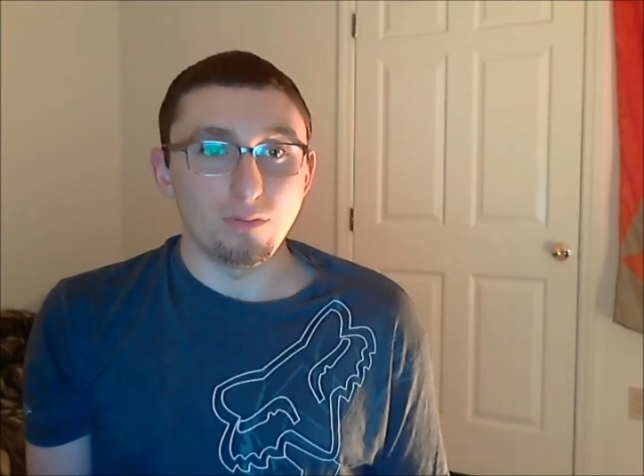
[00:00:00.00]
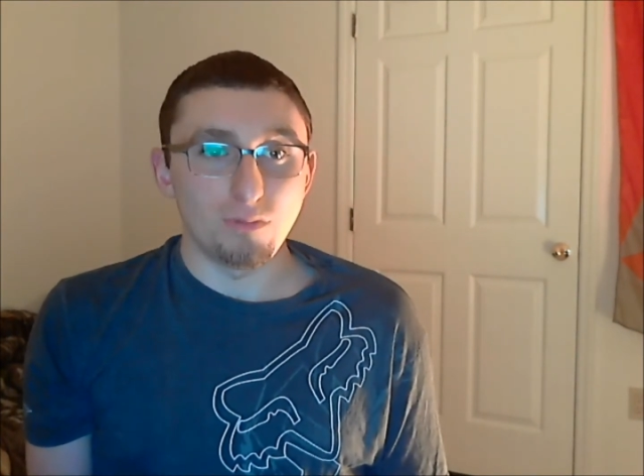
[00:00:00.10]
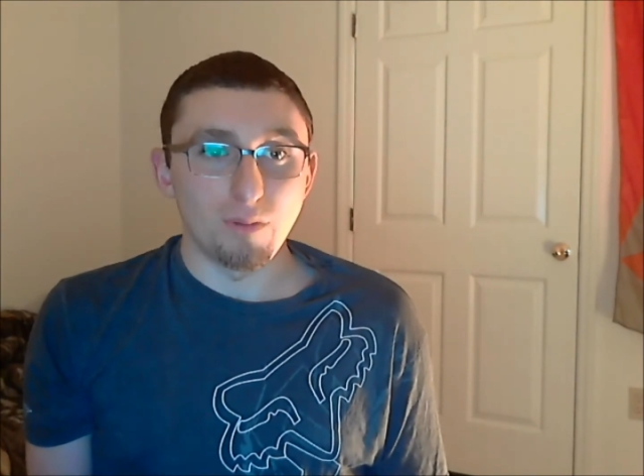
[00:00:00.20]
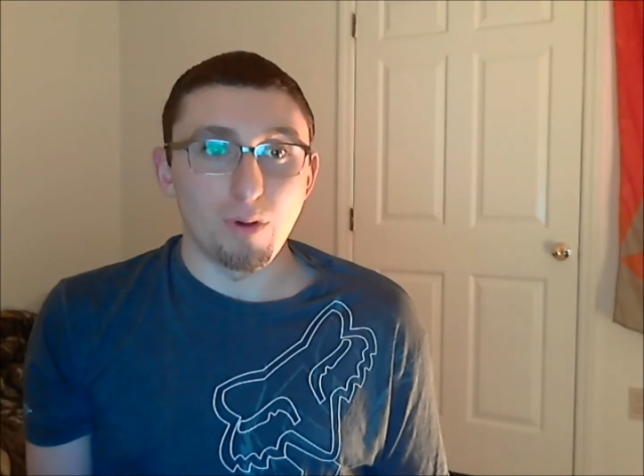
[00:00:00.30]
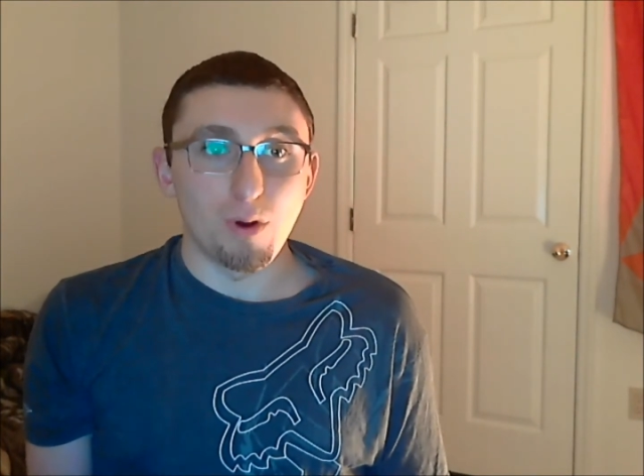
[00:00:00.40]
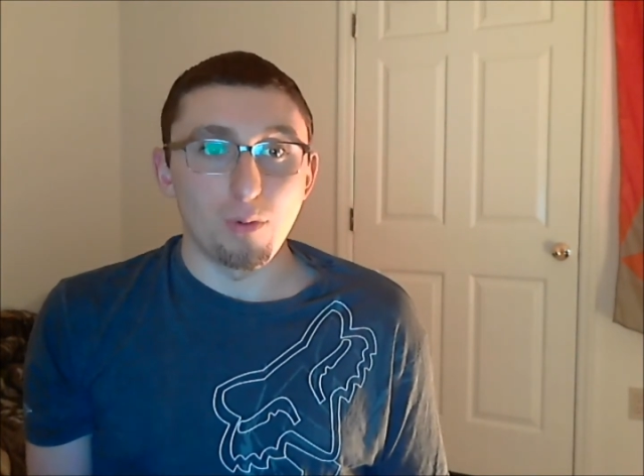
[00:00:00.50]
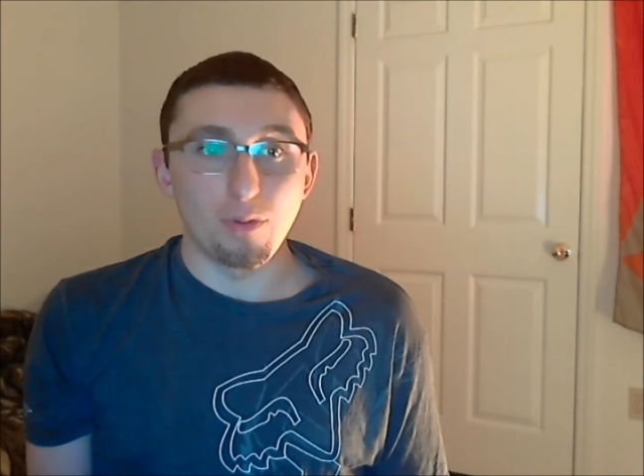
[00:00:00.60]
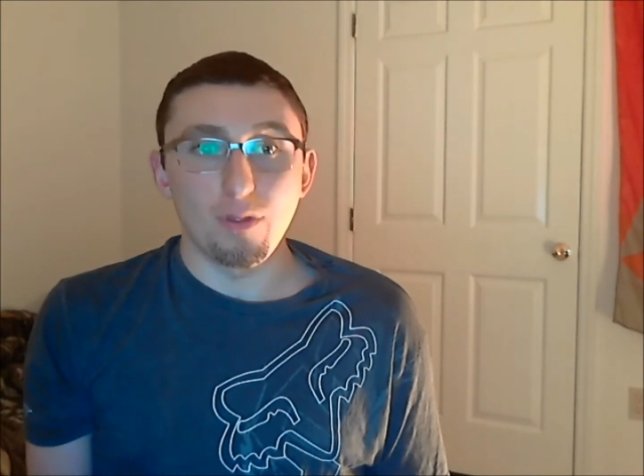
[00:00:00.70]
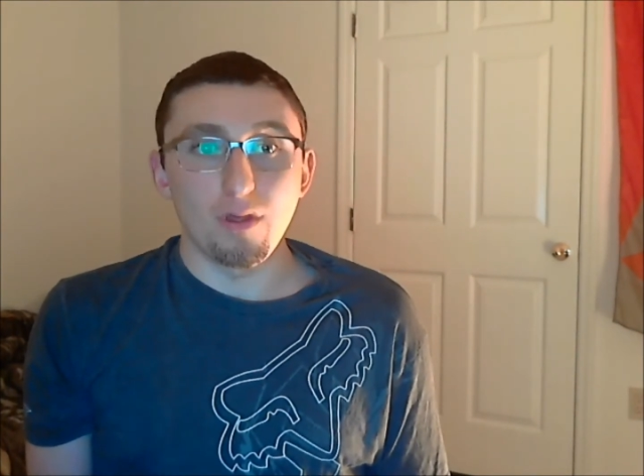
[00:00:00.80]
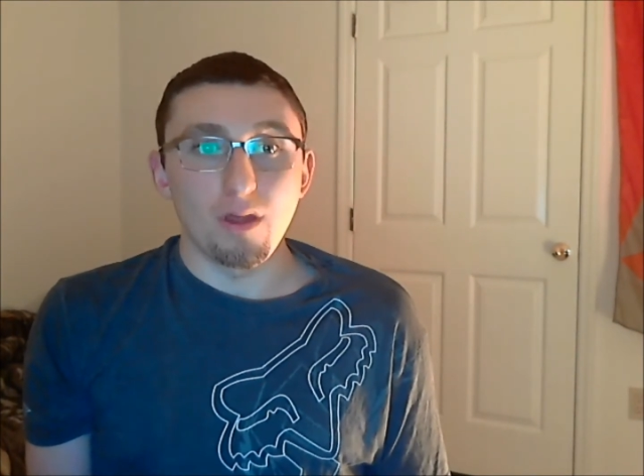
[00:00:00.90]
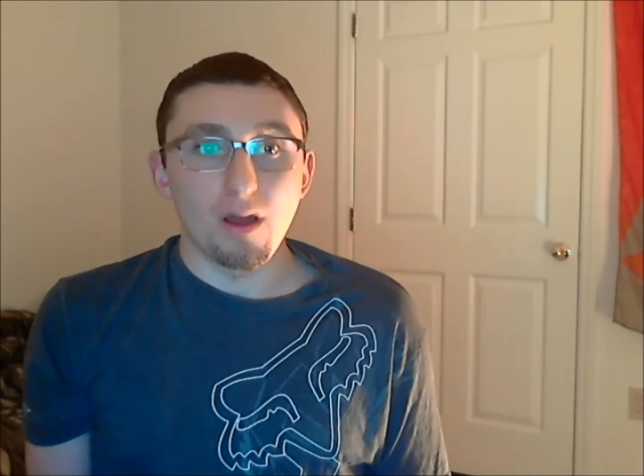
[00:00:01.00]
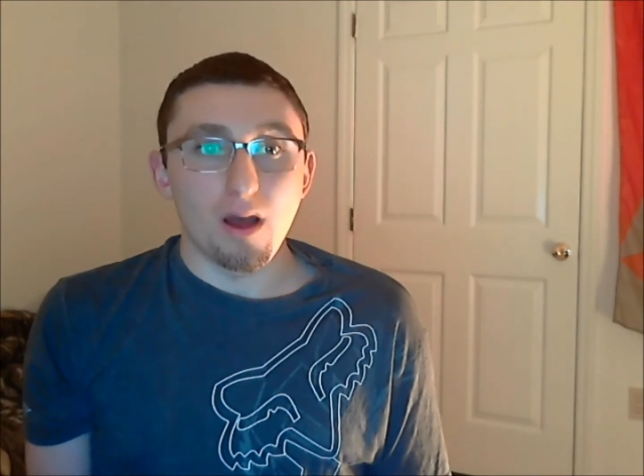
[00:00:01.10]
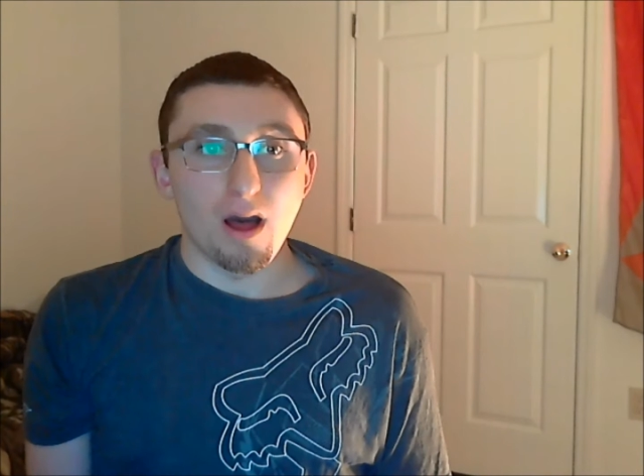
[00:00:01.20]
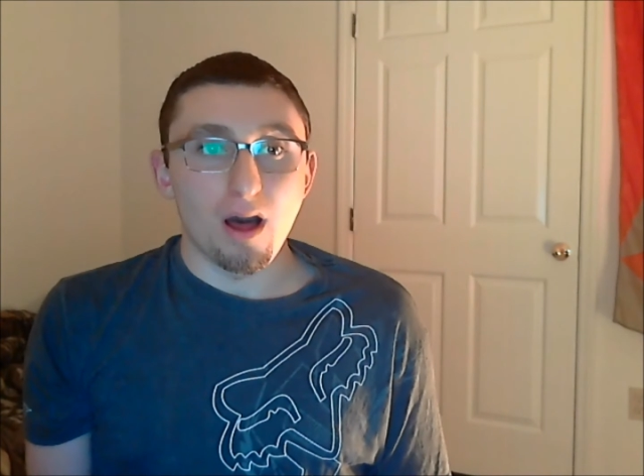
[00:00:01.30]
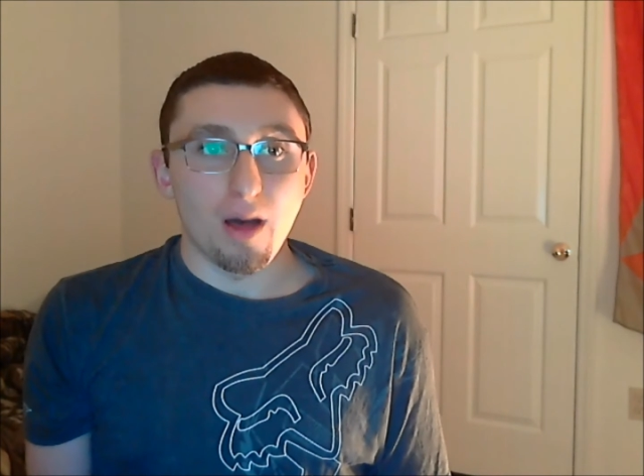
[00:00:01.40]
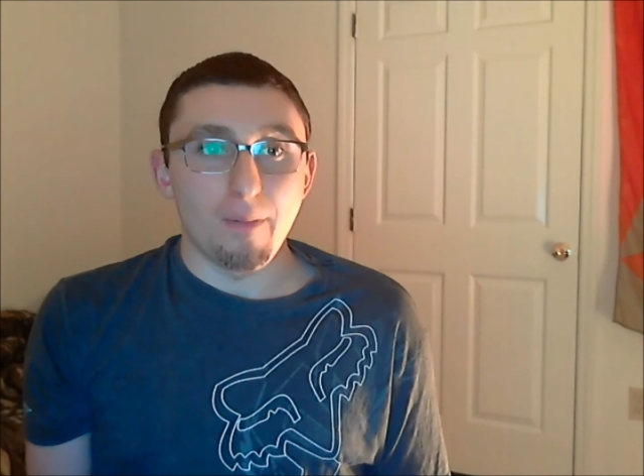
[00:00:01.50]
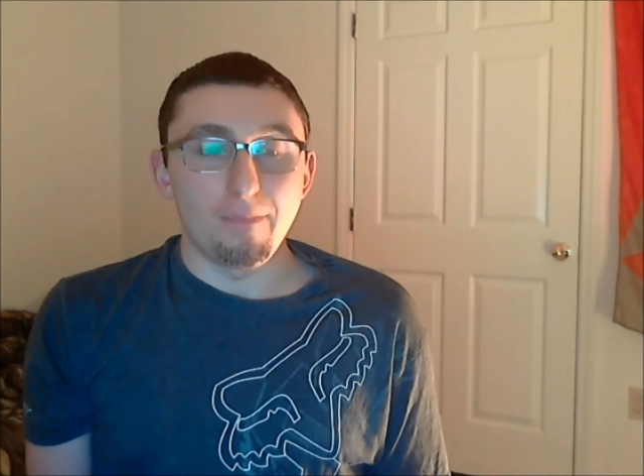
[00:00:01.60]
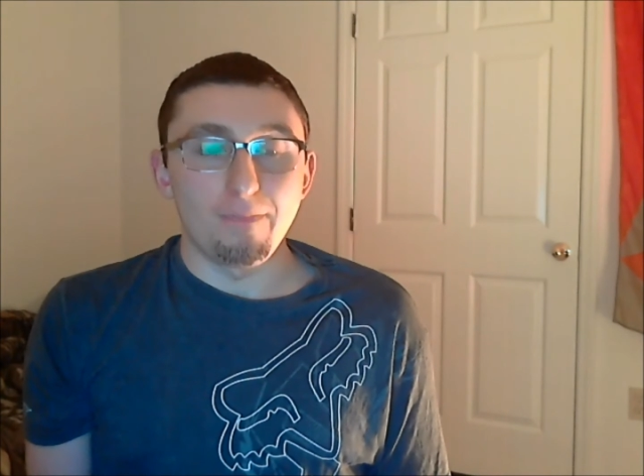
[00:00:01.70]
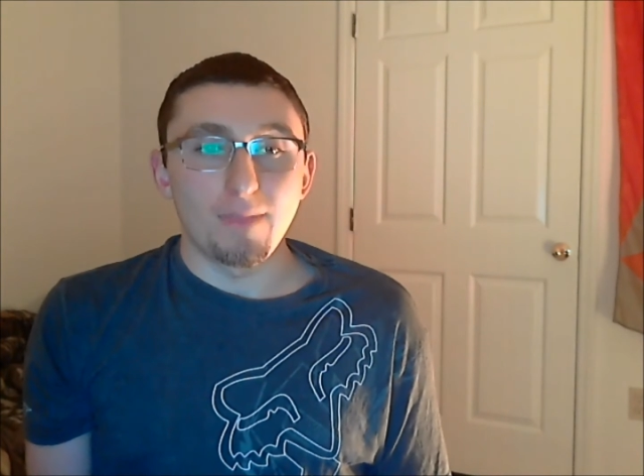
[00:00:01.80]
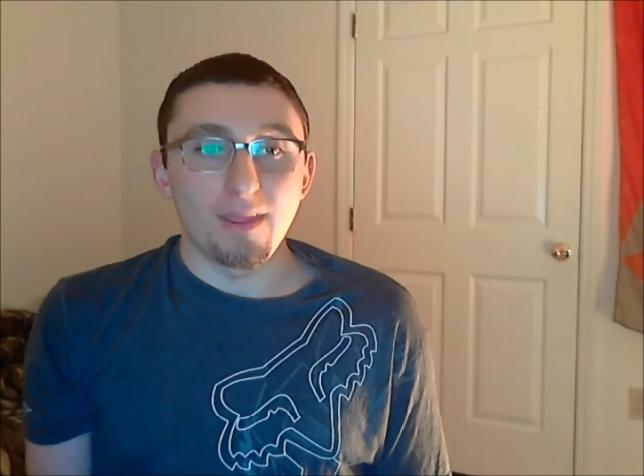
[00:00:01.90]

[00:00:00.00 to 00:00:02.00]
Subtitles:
the both, um,